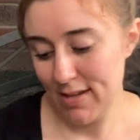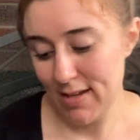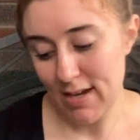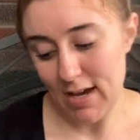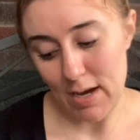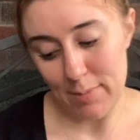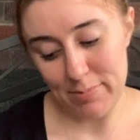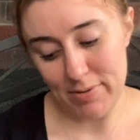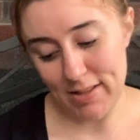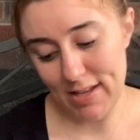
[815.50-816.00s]

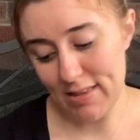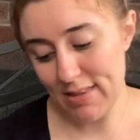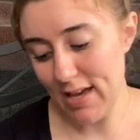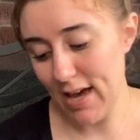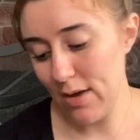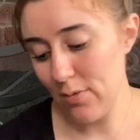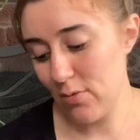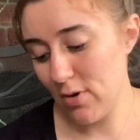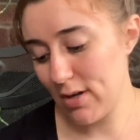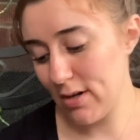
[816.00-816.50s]
a plant that
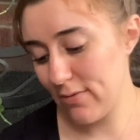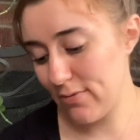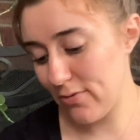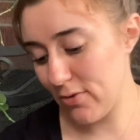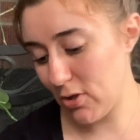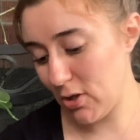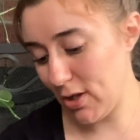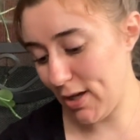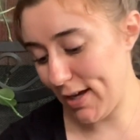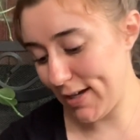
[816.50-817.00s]
I wanted for
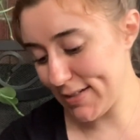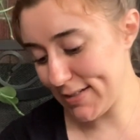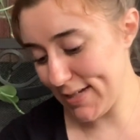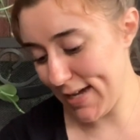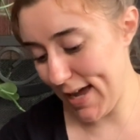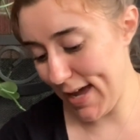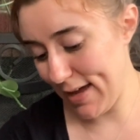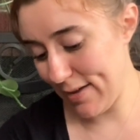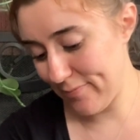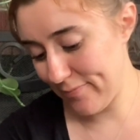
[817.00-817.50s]
a long
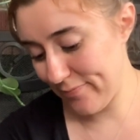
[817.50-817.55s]
time.